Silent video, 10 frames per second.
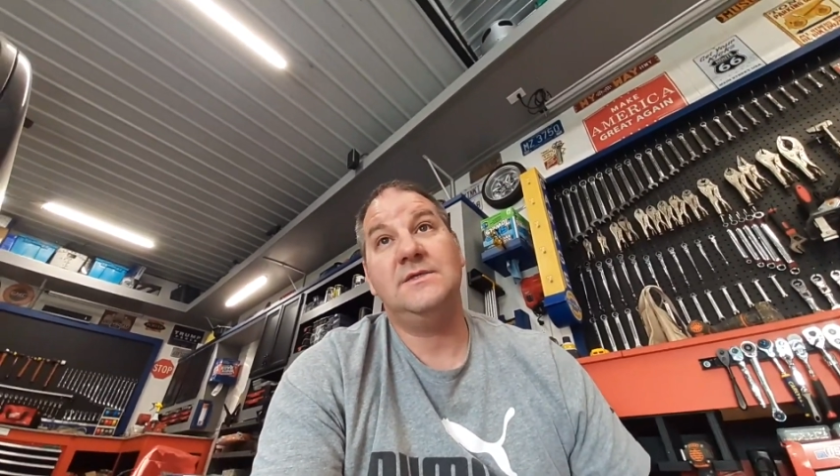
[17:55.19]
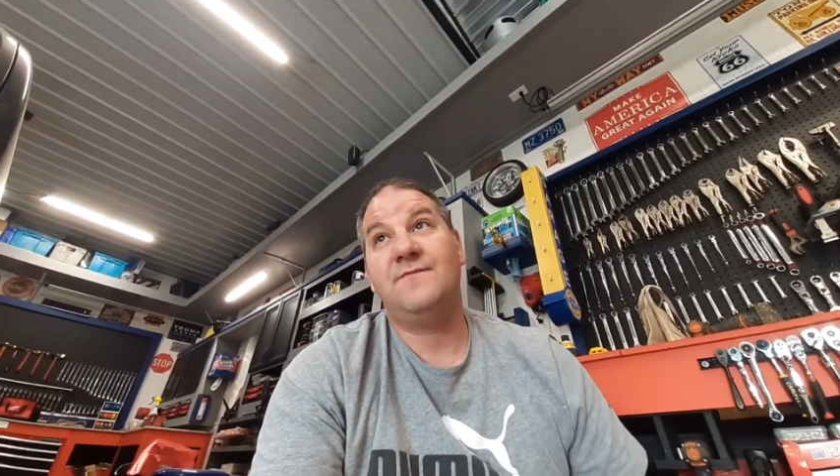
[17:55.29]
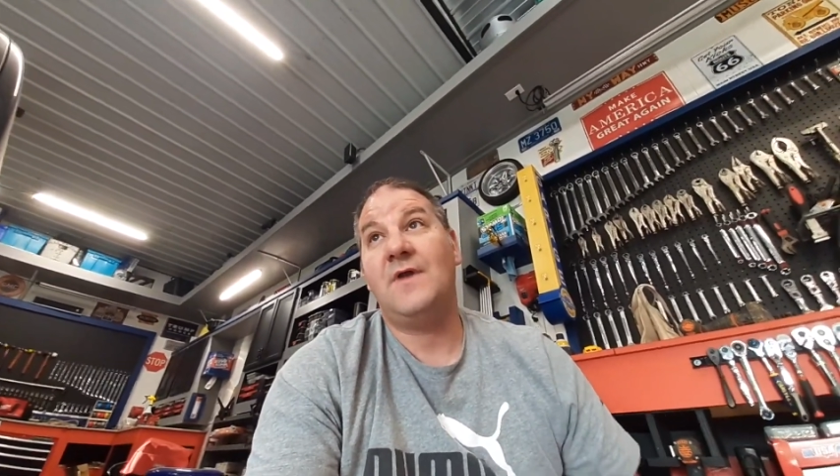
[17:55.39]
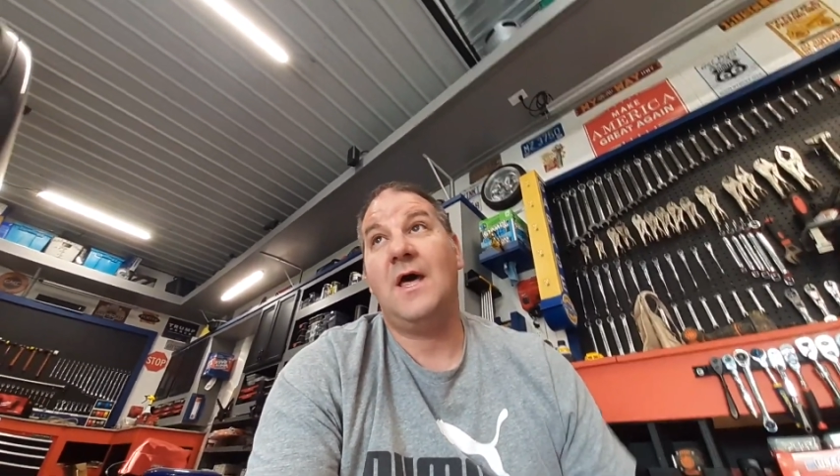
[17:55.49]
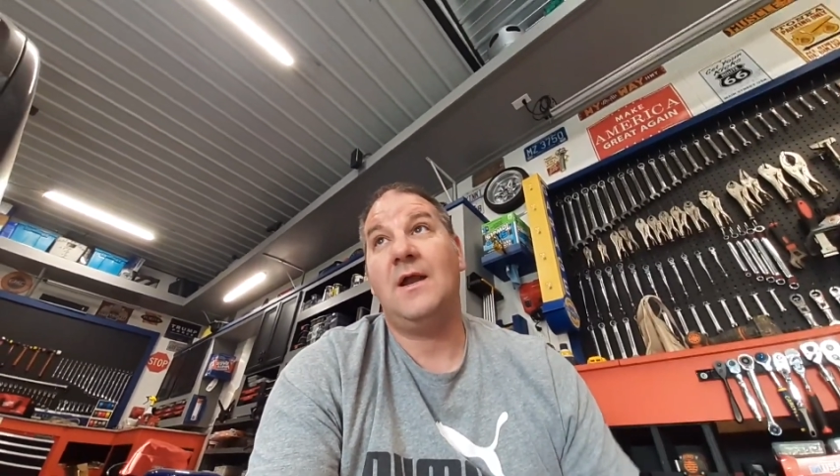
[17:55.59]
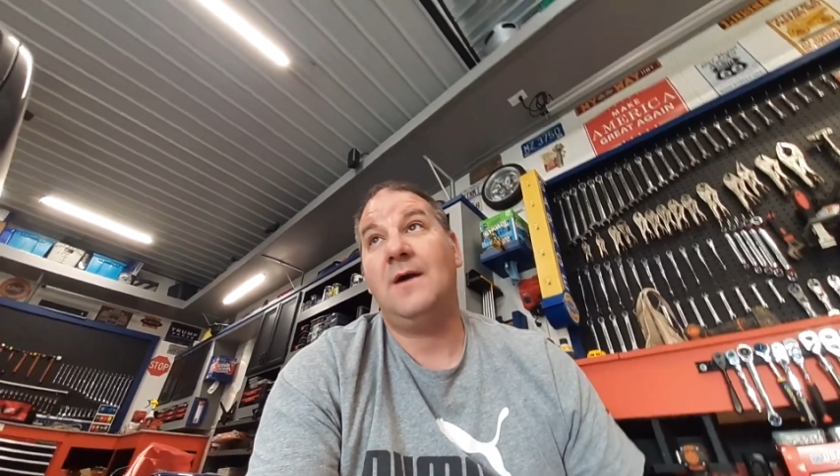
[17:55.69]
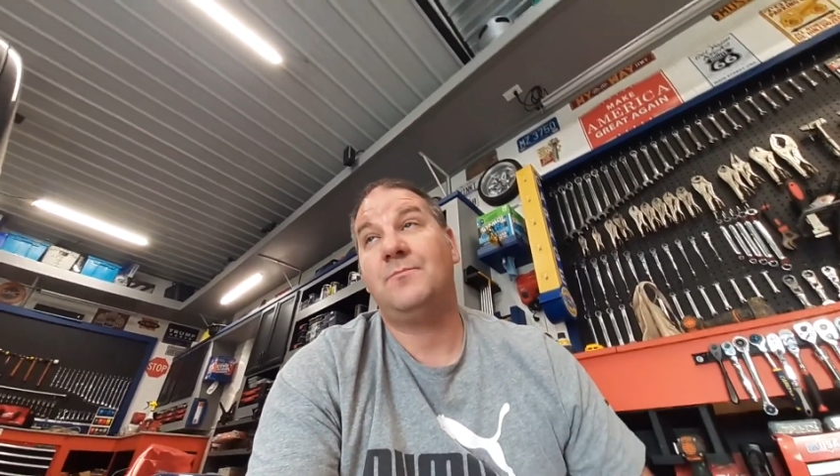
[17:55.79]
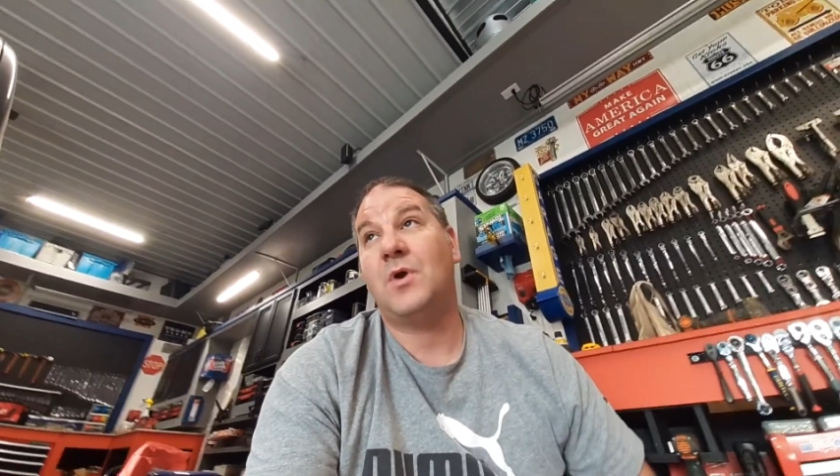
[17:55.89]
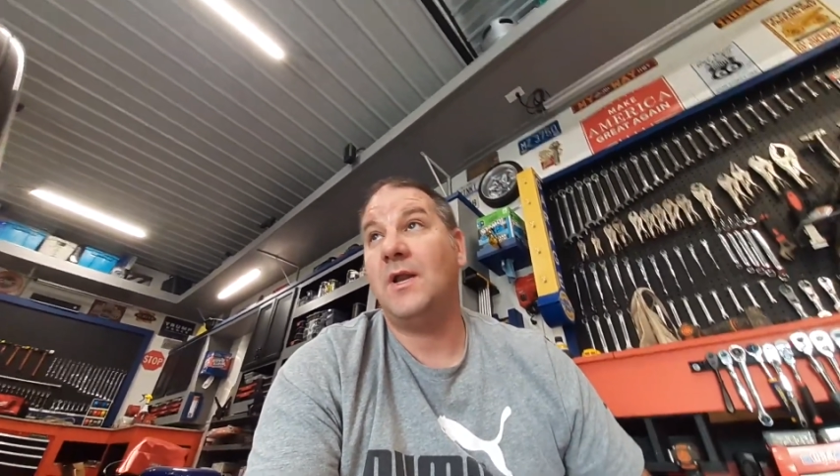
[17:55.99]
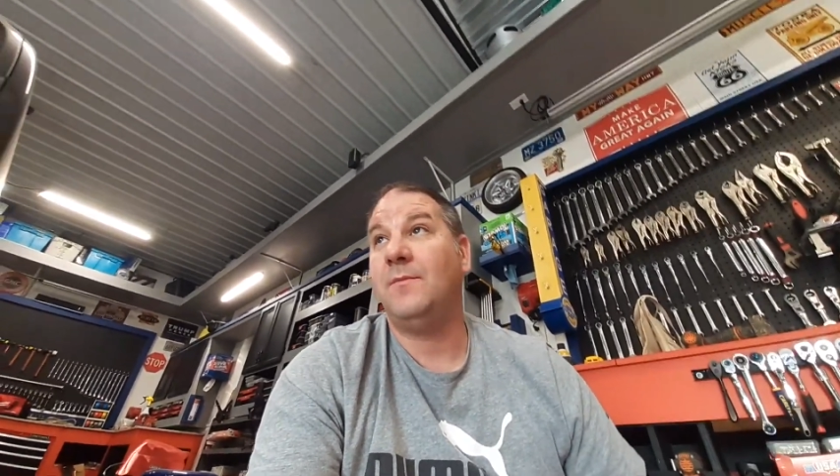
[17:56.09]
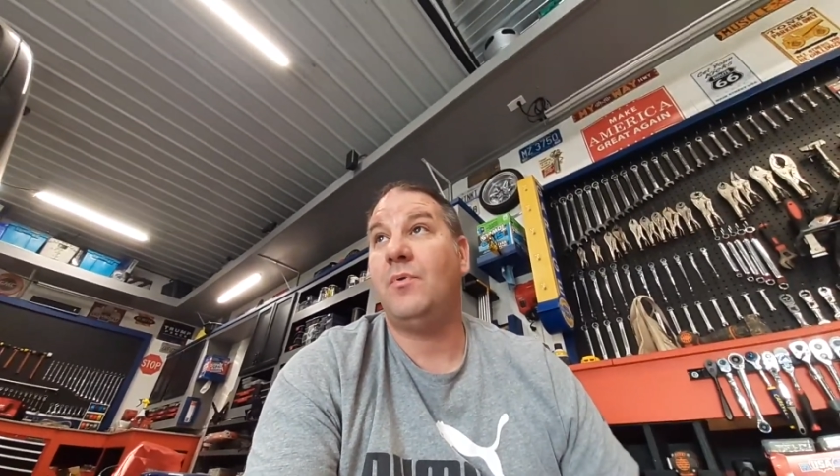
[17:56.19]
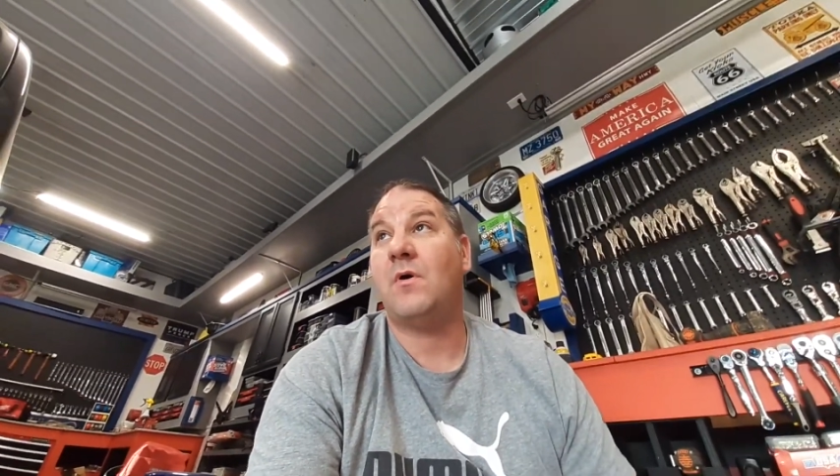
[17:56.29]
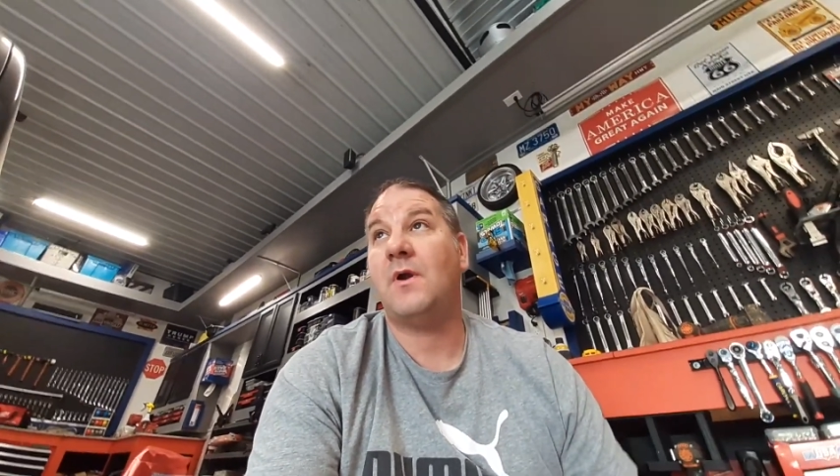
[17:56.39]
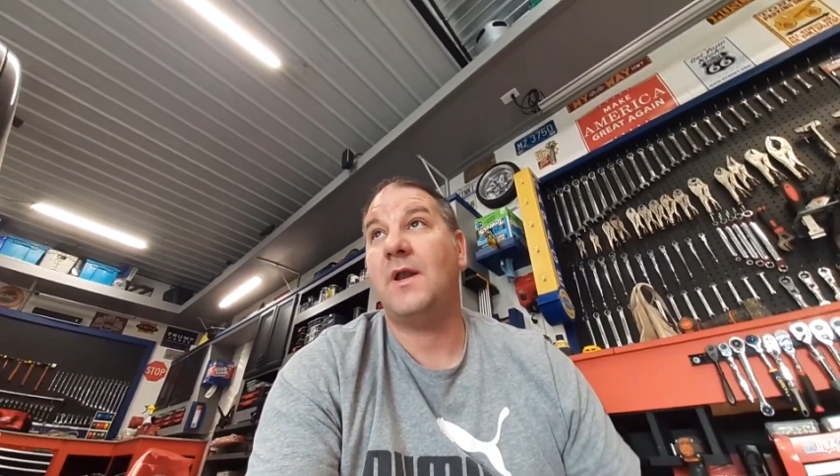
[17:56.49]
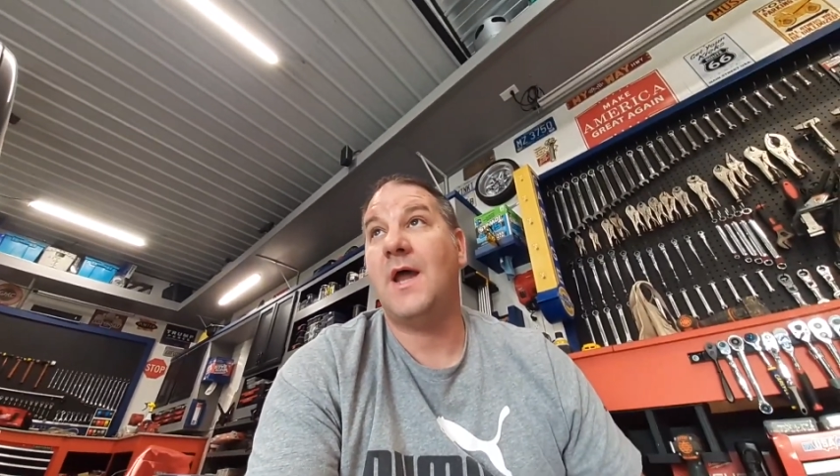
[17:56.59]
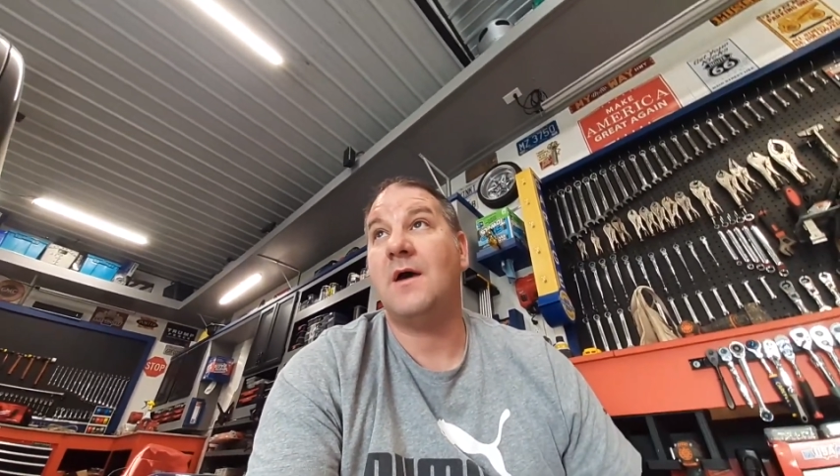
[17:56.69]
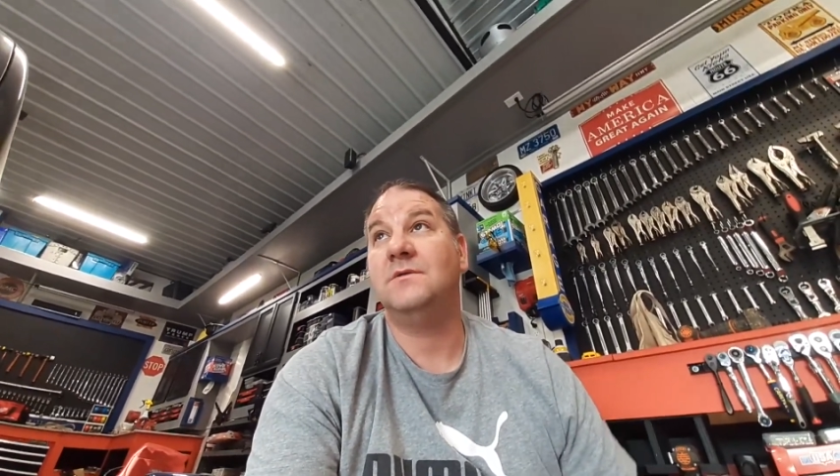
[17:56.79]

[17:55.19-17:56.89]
If not, I'll probably part it out